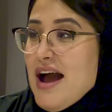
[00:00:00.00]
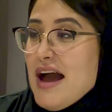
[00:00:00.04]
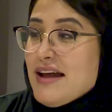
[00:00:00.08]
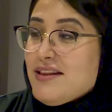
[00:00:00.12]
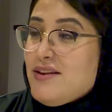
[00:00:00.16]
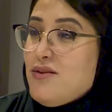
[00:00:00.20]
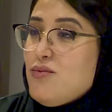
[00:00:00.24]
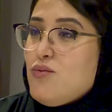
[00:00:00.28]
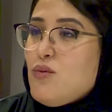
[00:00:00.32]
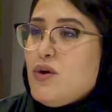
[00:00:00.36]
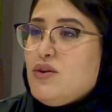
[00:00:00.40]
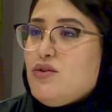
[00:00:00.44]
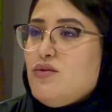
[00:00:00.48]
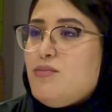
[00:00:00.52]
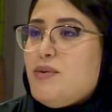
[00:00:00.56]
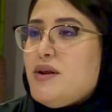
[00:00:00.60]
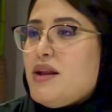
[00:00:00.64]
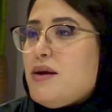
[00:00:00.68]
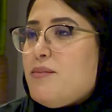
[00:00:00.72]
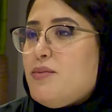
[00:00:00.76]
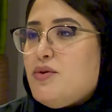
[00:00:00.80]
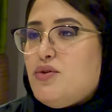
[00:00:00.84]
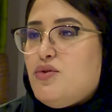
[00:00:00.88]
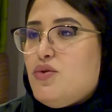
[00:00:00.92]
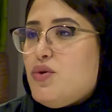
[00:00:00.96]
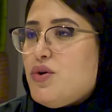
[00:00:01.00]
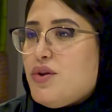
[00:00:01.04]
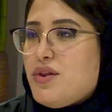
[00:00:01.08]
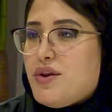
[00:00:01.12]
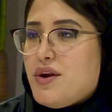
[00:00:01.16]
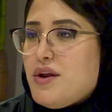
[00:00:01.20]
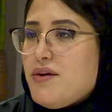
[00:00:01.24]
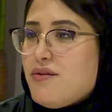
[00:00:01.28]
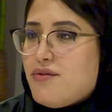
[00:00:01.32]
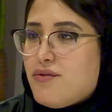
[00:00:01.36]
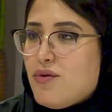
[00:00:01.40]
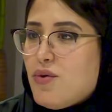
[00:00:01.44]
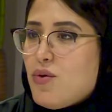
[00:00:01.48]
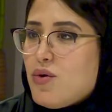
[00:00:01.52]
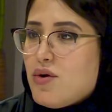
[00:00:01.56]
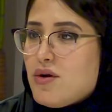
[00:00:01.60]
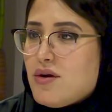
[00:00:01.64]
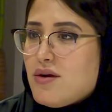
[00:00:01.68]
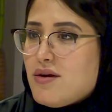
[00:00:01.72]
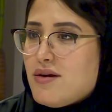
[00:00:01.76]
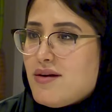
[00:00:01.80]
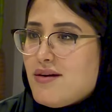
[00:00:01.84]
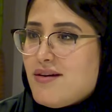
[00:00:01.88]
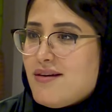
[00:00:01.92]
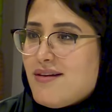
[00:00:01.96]
didn't want to be number two or three or four.
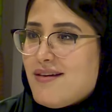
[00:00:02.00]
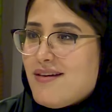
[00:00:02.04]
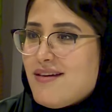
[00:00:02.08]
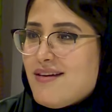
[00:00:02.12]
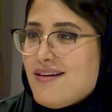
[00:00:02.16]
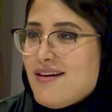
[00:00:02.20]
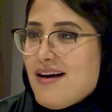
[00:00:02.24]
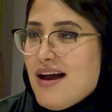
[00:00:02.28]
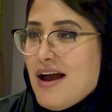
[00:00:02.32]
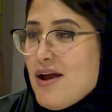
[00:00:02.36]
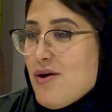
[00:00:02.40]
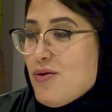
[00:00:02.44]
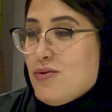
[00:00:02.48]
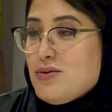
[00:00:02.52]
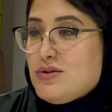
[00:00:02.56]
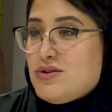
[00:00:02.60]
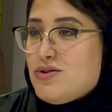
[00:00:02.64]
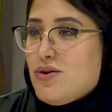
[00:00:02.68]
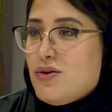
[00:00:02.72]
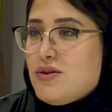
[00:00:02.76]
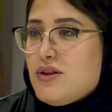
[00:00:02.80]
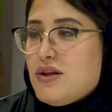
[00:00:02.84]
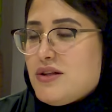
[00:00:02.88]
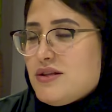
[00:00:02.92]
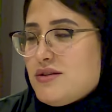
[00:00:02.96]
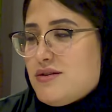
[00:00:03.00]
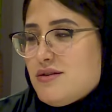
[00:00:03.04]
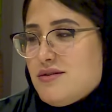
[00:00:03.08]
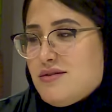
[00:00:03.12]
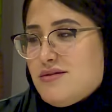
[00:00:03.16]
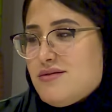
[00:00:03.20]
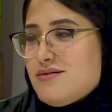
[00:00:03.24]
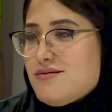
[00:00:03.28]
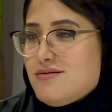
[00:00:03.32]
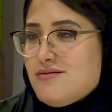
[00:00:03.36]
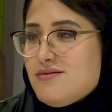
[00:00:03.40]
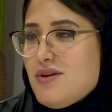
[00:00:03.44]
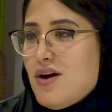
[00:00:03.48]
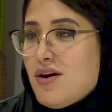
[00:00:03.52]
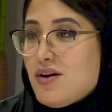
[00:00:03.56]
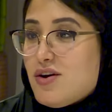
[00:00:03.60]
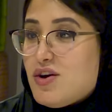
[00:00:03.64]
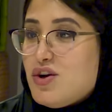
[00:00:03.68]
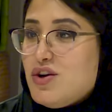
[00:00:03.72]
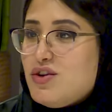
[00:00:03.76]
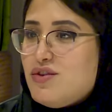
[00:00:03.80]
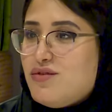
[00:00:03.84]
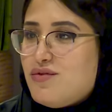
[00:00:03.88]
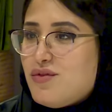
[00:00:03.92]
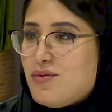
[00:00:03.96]
I always thought this is not
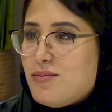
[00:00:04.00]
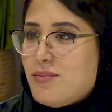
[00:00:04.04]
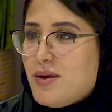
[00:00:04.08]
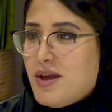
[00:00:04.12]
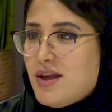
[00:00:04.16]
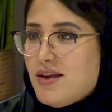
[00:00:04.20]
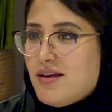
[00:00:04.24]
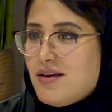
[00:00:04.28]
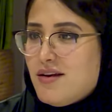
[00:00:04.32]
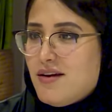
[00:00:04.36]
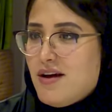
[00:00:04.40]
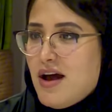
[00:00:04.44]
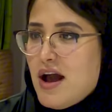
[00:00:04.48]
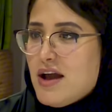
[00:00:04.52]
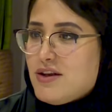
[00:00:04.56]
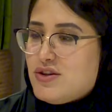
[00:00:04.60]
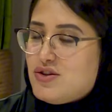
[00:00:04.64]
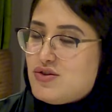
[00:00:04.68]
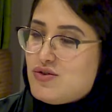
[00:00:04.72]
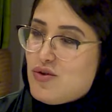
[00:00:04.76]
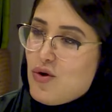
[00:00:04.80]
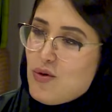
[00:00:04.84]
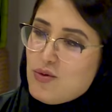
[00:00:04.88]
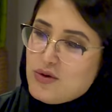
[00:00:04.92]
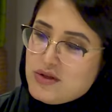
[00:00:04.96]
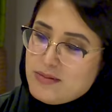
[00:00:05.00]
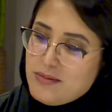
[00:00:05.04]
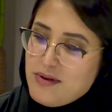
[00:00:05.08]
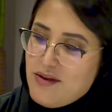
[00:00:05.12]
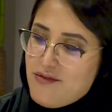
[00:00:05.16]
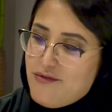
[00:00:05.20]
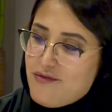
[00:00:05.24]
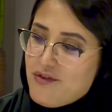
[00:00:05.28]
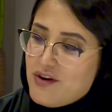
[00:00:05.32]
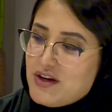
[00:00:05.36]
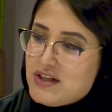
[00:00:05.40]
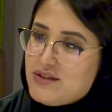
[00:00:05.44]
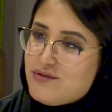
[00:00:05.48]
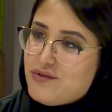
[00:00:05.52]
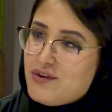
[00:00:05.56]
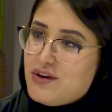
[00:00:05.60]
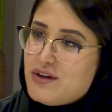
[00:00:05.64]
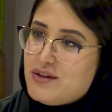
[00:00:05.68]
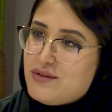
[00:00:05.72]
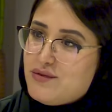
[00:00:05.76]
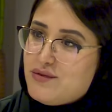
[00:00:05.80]
good for me. I should always be first.